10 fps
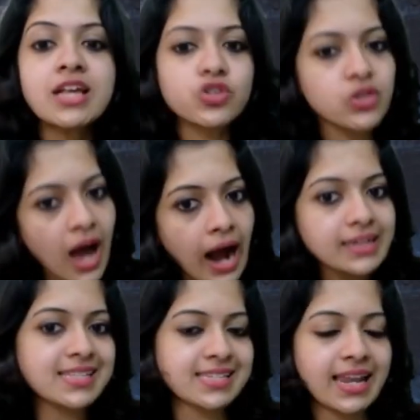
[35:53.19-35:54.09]
So the
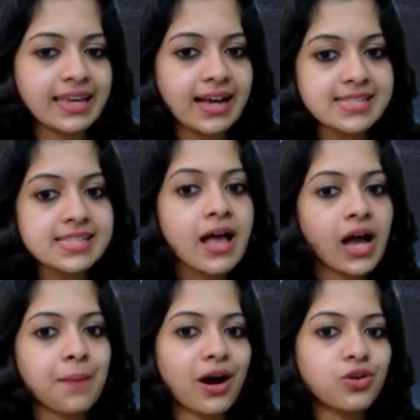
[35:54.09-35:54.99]
heart is telling us
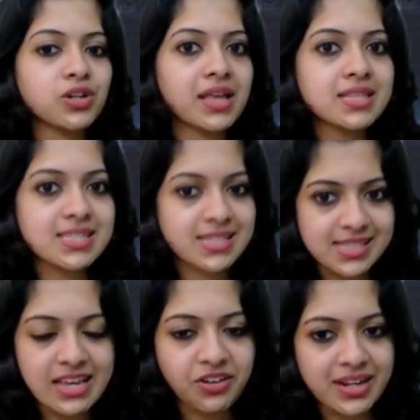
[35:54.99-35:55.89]
about its
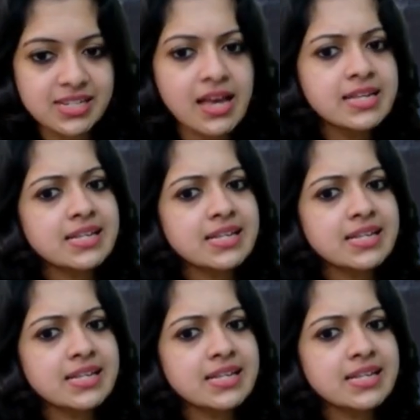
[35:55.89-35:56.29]
secret,